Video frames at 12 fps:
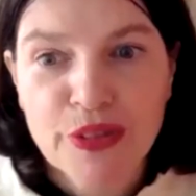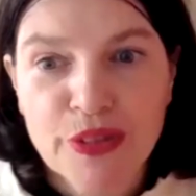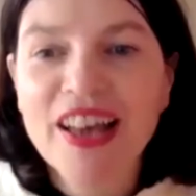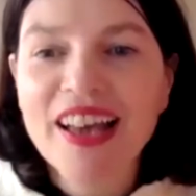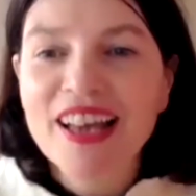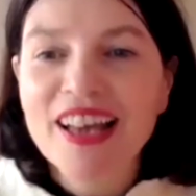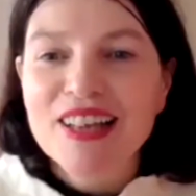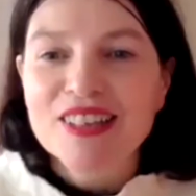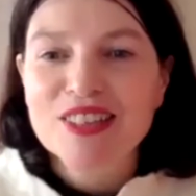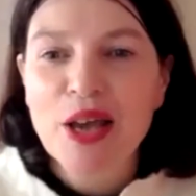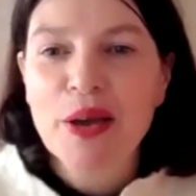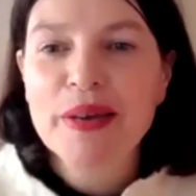So
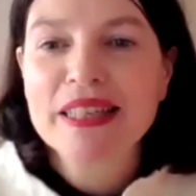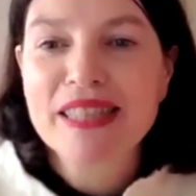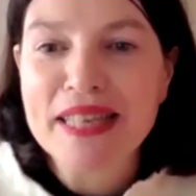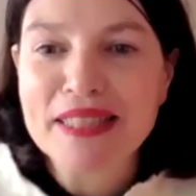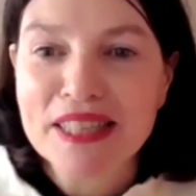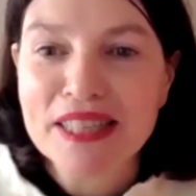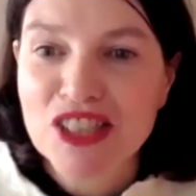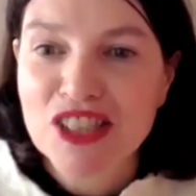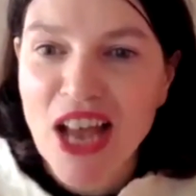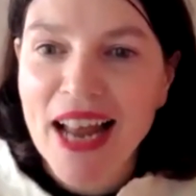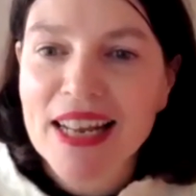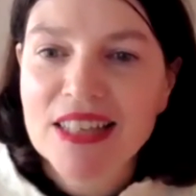it's, it's, it's a
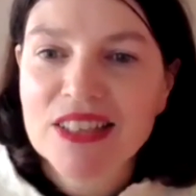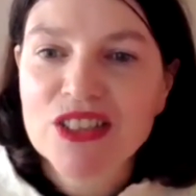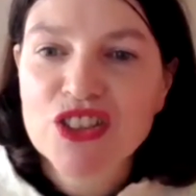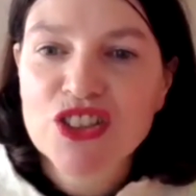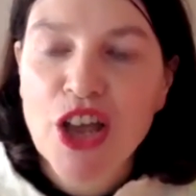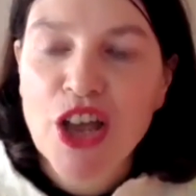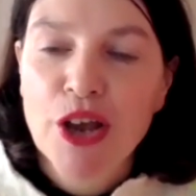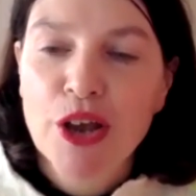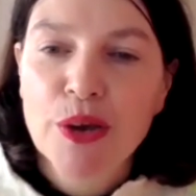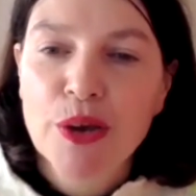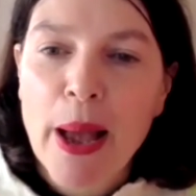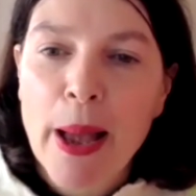challenge.
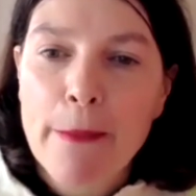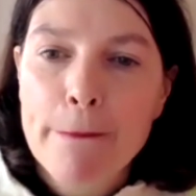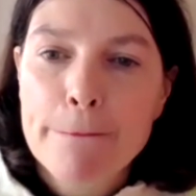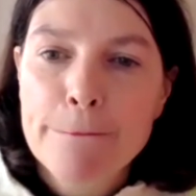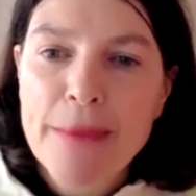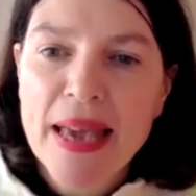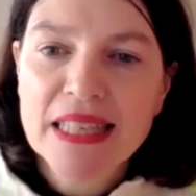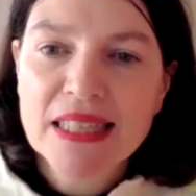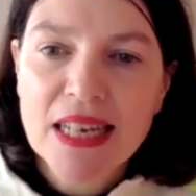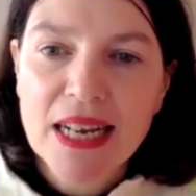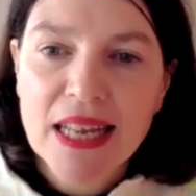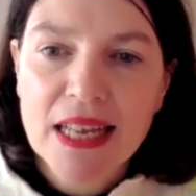So um,
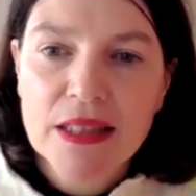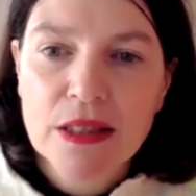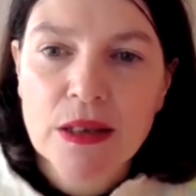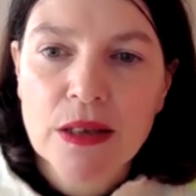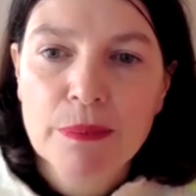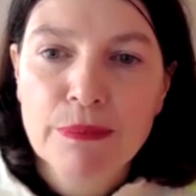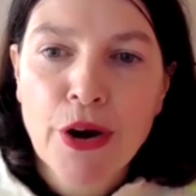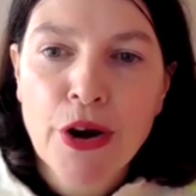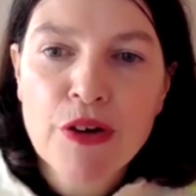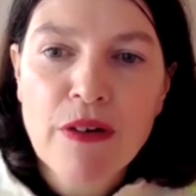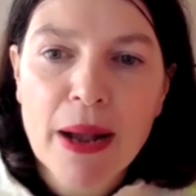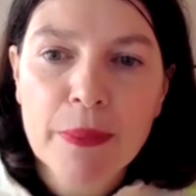basically the
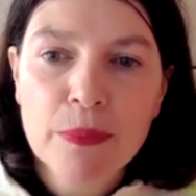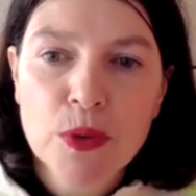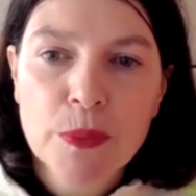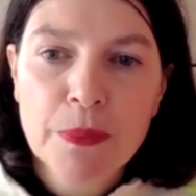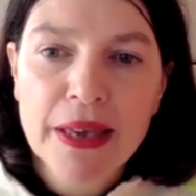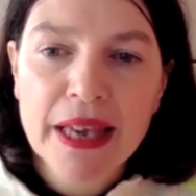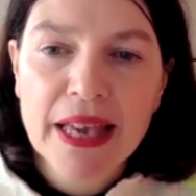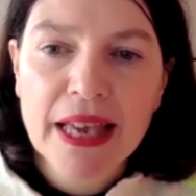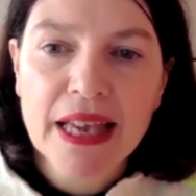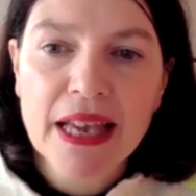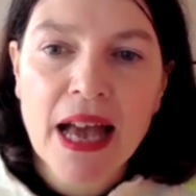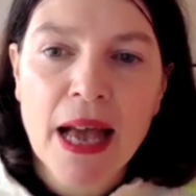programme will
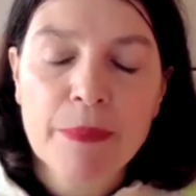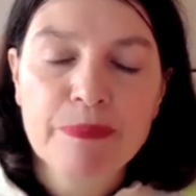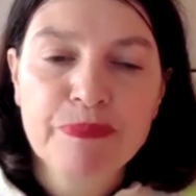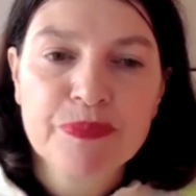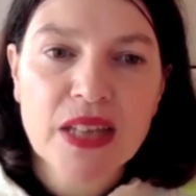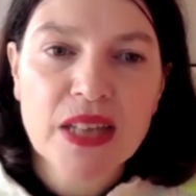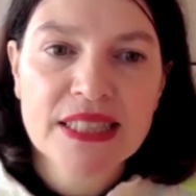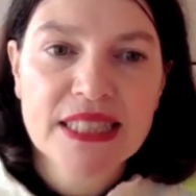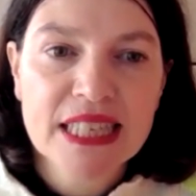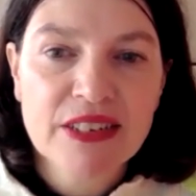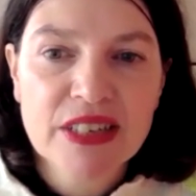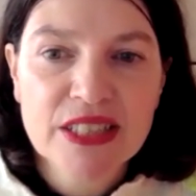be um, a
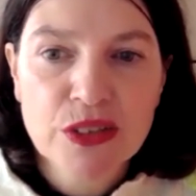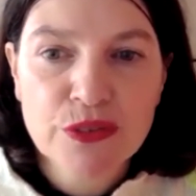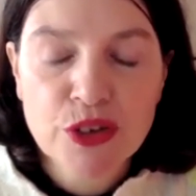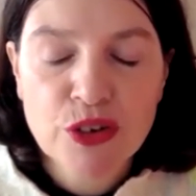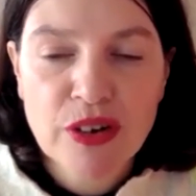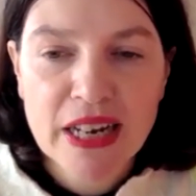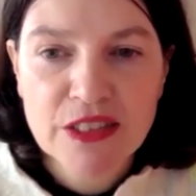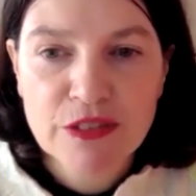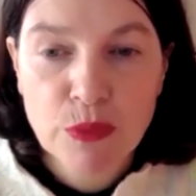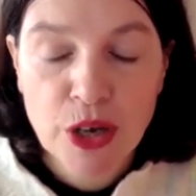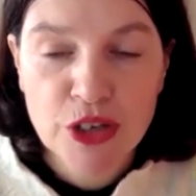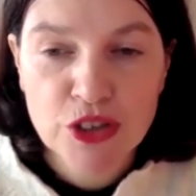series of
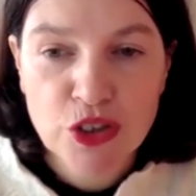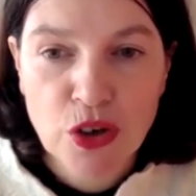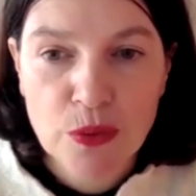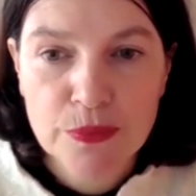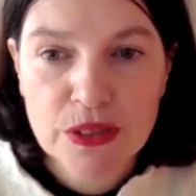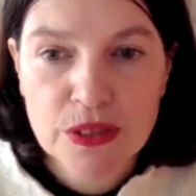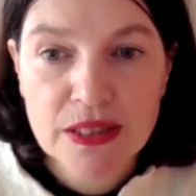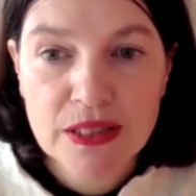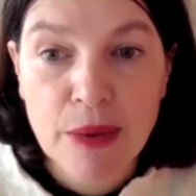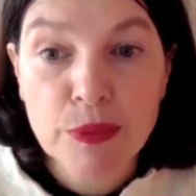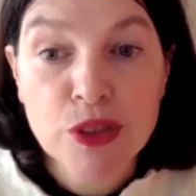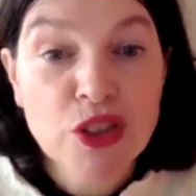creative workshops
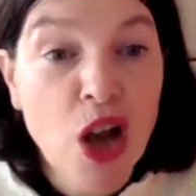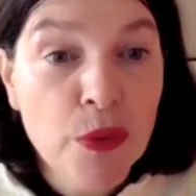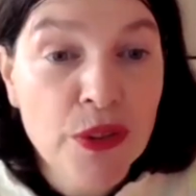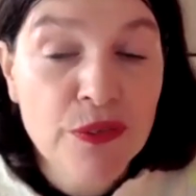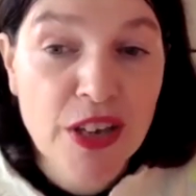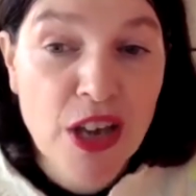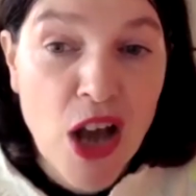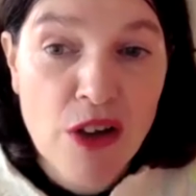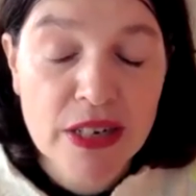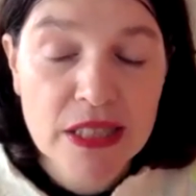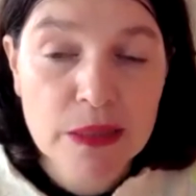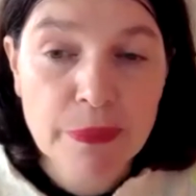that will start with a V
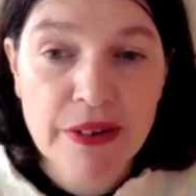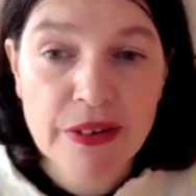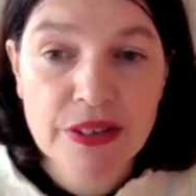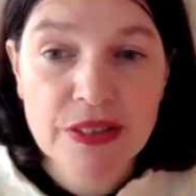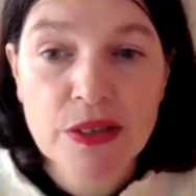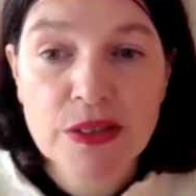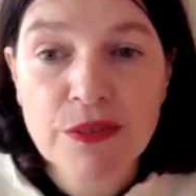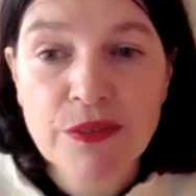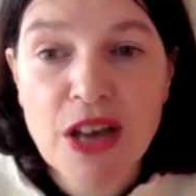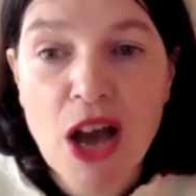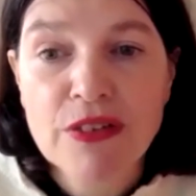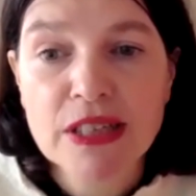R experience. So it's a
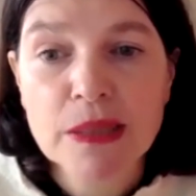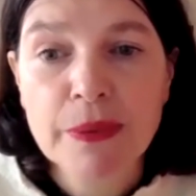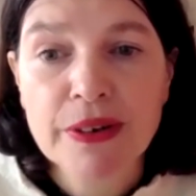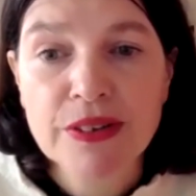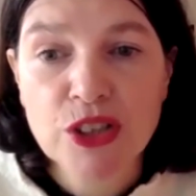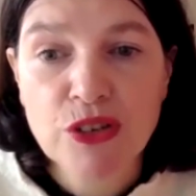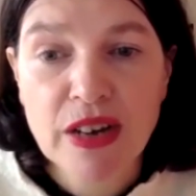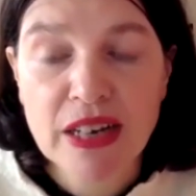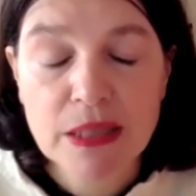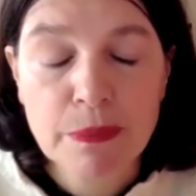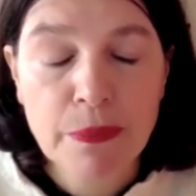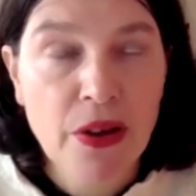V R experience
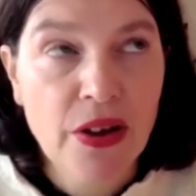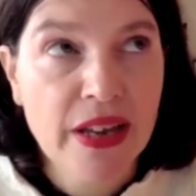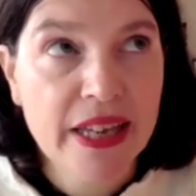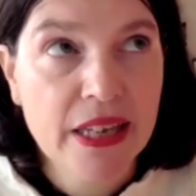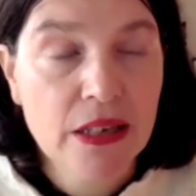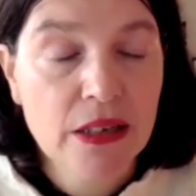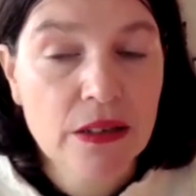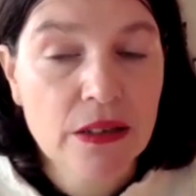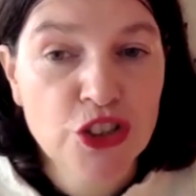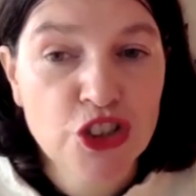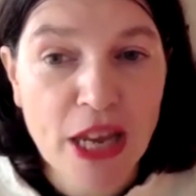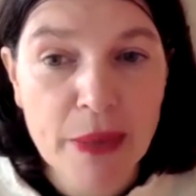created by
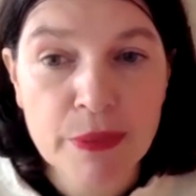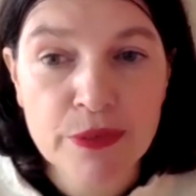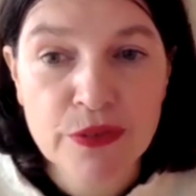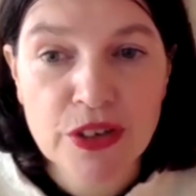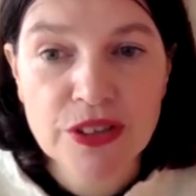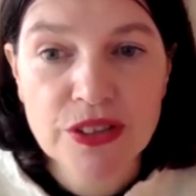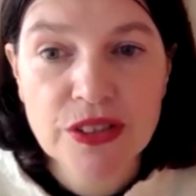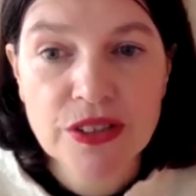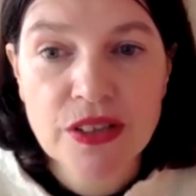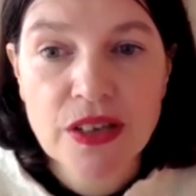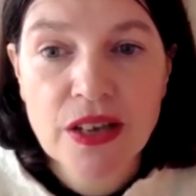the Shape of Us,